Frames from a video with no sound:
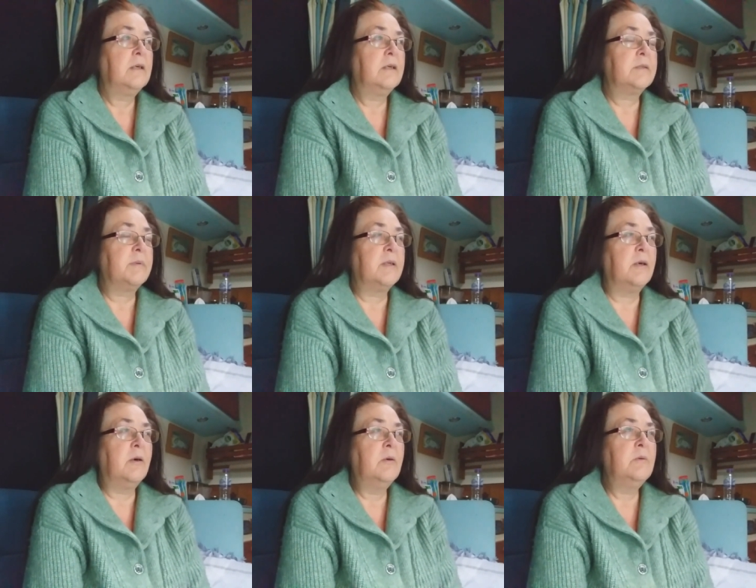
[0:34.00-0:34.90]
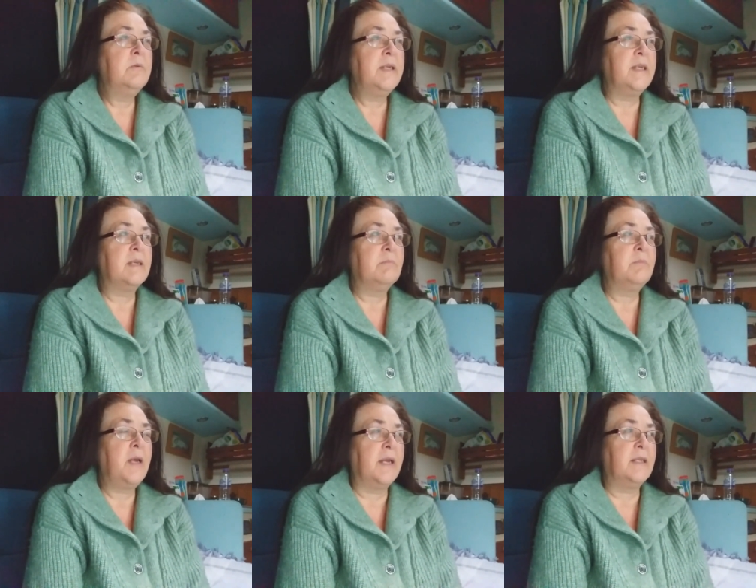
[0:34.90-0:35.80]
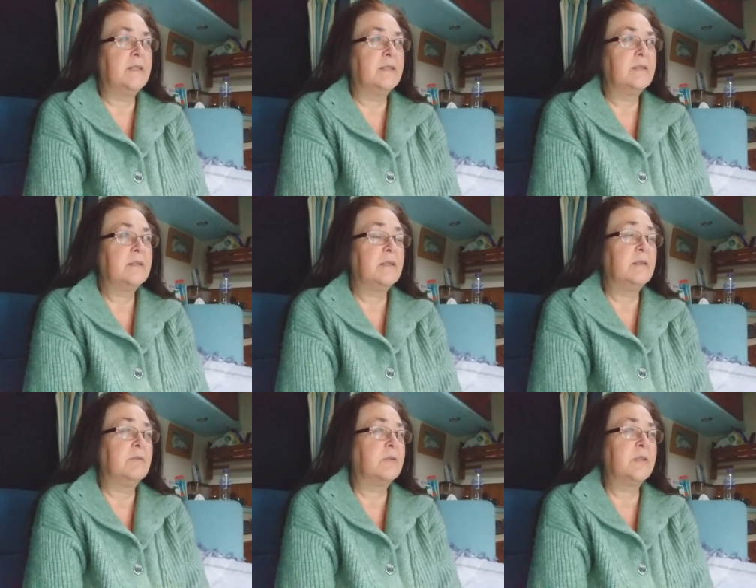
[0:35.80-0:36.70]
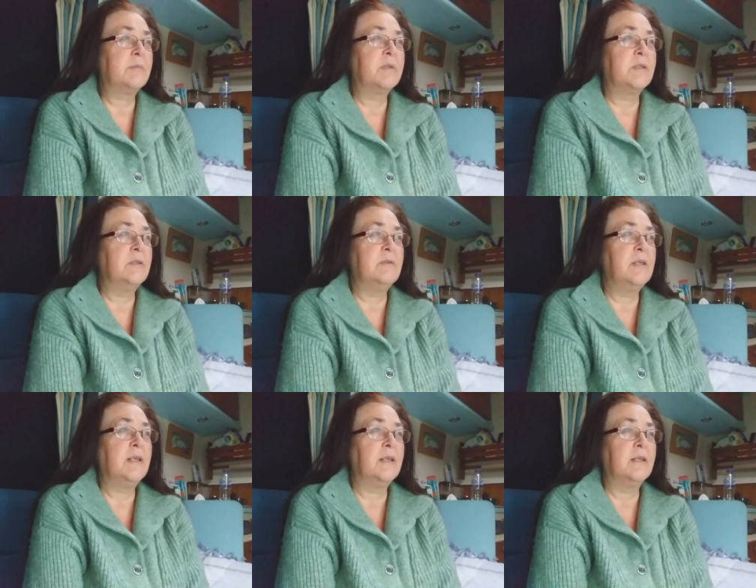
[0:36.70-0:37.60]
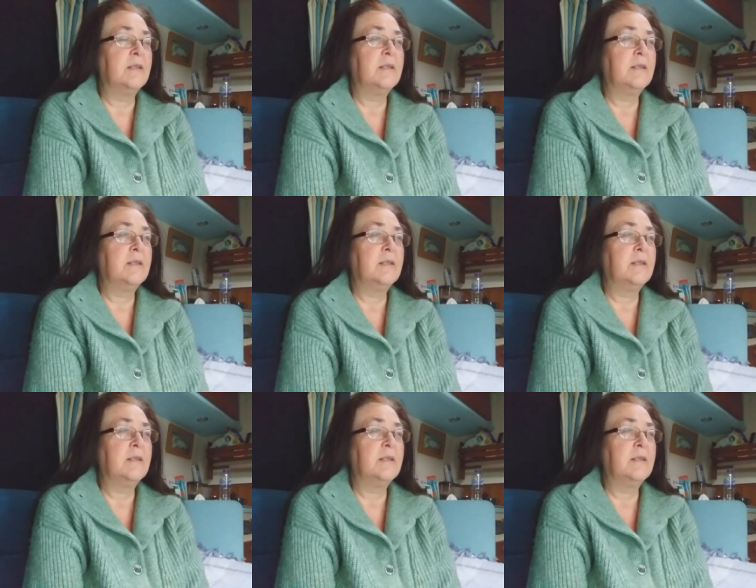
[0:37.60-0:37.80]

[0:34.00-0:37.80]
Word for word: I spent a whole week in bed over Christmas, New Year,